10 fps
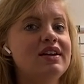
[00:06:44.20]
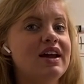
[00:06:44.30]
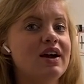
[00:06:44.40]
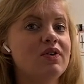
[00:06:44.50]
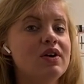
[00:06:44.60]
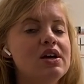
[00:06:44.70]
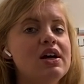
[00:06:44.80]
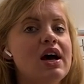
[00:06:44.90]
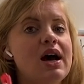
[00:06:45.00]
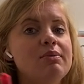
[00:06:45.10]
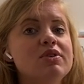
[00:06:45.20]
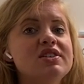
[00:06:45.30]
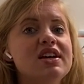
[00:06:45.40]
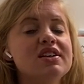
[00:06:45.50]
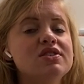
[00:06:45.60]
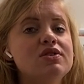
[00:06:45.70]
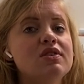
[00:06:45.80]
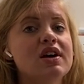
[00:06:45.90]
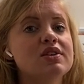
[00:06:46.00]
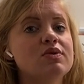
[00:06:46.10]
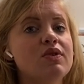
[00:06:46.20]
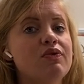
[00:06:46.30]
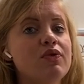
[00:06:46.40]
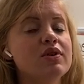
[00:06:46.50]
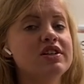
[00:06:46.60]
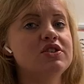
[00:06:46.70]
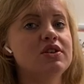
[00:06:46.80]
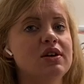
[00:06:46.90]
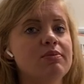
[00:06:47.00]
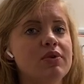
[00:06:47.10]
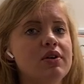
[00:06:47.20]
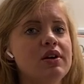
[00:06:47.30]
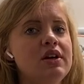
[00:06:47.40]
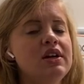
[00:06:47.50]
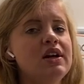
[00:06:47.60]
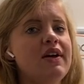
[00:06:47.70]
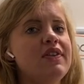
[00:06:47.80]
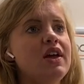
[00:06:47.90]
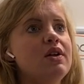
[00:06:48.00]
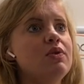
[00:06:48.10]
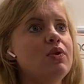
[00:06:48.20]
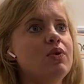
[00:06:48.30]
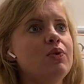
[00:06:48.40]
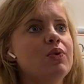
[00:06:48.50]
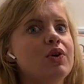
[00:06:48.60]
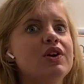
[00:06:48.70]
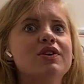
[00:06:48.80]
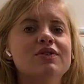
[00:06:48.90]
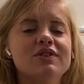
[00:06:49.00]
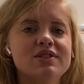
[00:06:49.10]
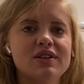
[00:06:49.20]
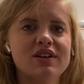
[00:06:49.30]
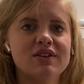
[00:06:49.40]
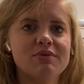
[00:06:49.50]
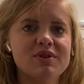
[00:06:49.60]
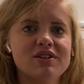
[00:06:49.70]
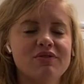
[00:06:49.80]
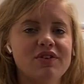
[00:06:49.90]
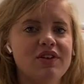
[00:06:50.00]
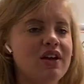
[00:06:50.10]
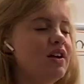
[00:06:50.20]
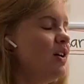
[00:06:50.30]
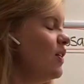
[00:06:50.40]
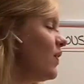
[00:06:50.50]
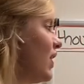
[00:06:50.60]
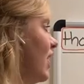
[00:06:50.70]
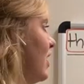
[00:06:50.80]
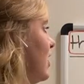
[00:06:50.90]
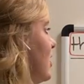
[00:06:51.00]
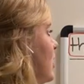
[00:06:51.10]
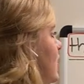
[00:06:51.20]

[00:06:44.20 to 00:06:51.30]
Now, I'm gonna test you guys with a four-digit number, and then we're gonna do something a little bit differently, okay?